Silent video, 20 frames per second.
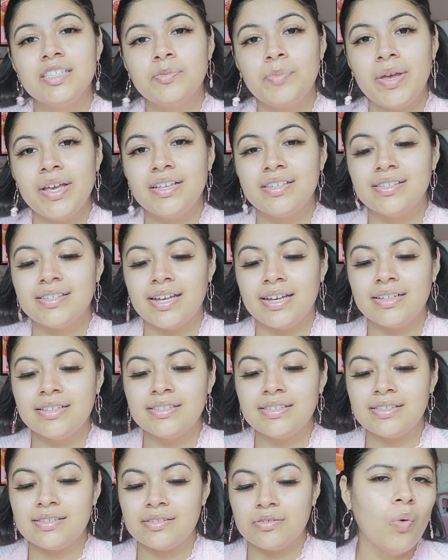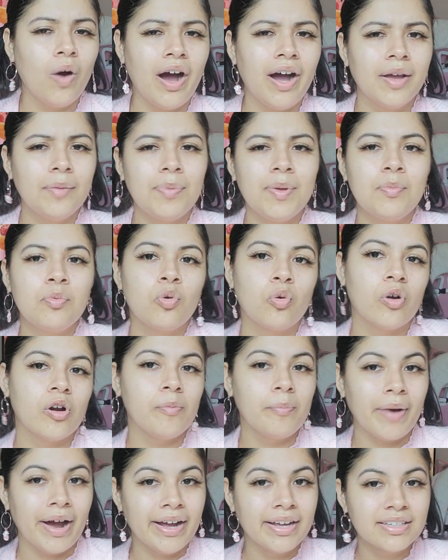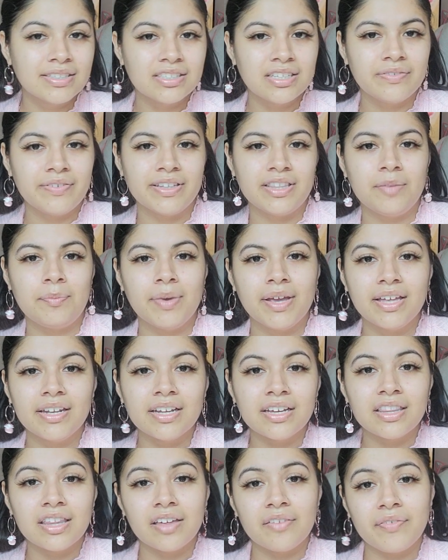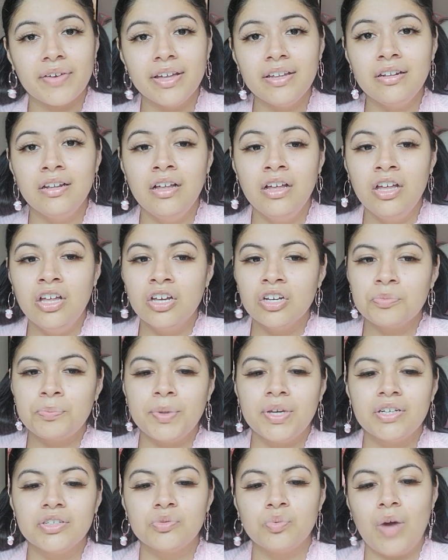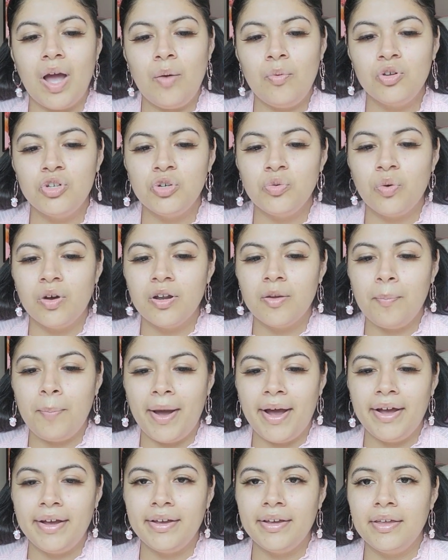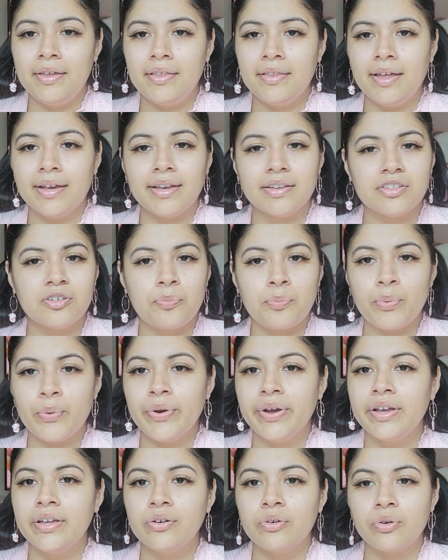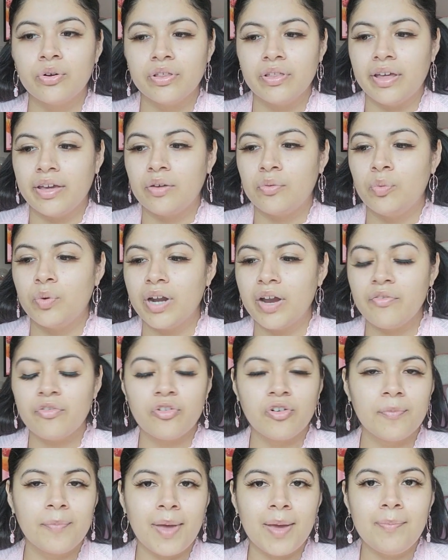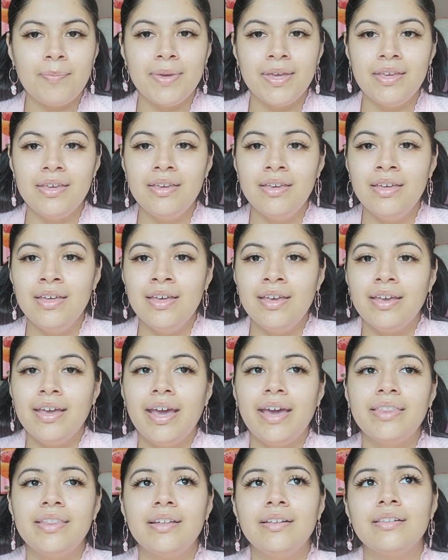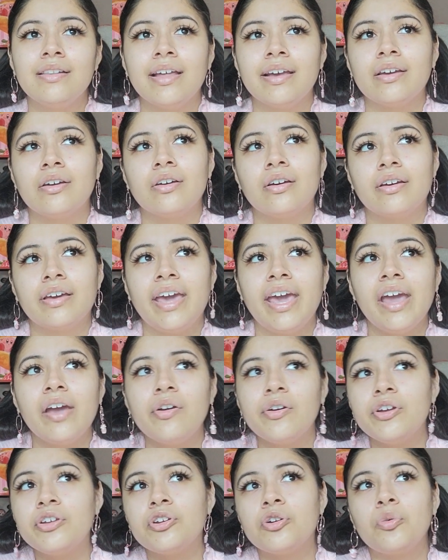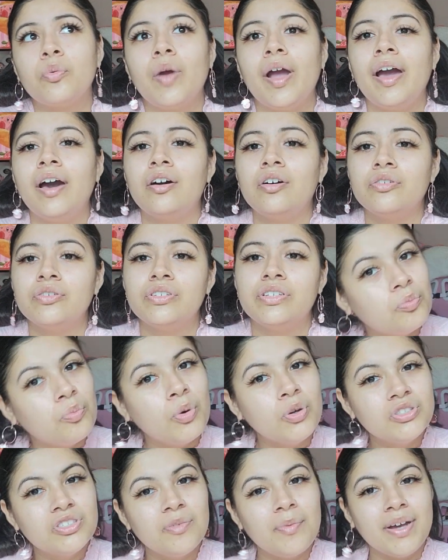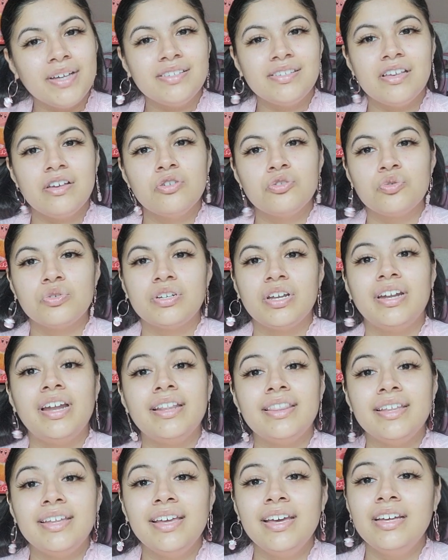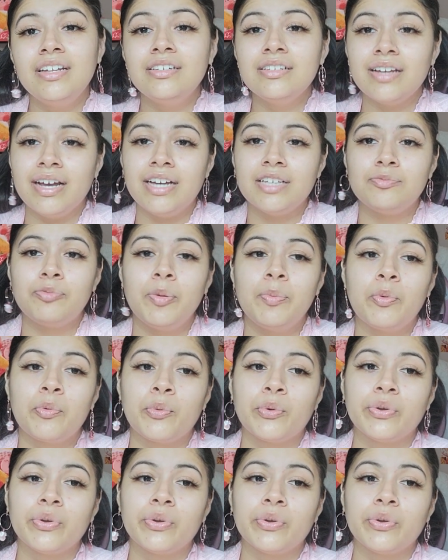make sense why people weren't buying stuff at the beginning of the event. Because why would you want to buy, I guess, a print or like whatever it may be, and then like carry it around? Most of my sales were done at the end as people were